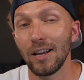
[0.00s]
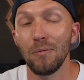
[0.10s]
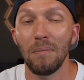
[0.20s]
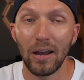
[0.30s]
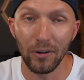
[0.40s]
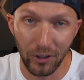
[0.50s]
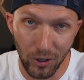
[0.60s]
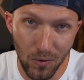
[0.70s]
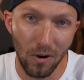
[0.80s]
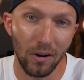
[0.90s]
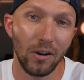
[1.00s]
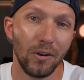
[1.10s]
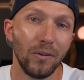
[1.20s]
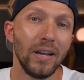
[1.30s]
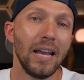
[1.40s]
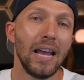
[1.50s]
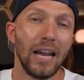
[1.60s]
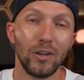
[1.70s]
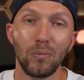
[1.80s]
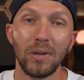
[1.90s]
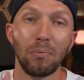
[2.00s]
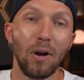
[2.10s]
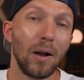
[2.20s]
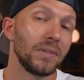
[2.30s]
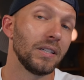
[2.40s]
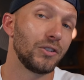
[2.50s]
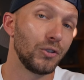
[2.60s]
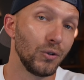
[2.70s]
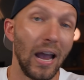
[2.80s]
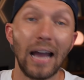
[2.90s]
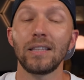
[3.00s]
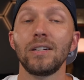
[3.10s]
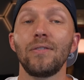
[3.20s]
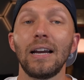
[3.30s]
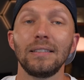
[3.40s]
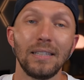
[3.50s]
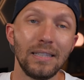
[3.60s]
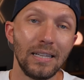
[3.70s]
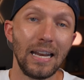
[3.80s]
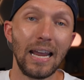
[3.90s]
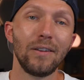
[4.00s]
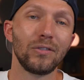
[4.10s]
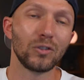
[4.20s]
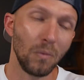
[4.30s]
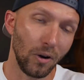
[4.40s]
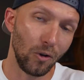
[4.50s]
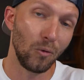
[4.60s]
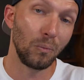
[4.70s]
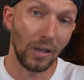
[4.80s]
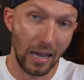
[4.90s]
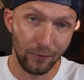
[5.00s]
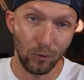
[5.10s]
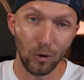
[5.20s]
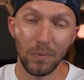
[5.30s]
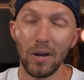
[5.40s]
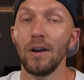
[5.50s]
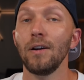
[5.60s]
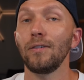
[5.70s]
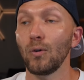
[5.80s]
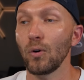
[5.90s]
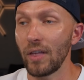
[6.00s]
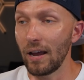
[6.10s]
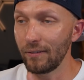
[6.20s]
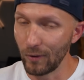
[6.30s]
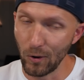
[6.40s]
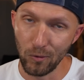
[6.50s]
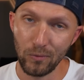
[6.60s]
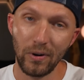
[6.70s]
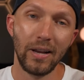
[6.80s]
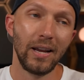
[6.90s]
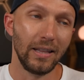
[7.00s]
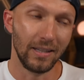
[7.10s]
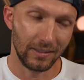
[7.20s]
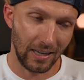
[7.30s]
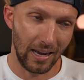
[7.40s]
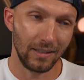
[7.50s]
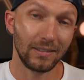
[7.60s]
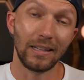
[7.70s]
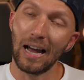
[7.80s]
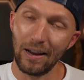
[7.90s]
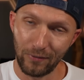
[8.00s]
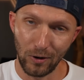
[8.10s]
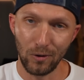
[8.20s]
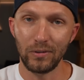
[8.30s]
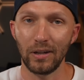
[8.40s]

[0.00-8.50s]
a Matter QR code and you'll be prompted to add the device in the native smart home platform for that phone in this case an iPhone,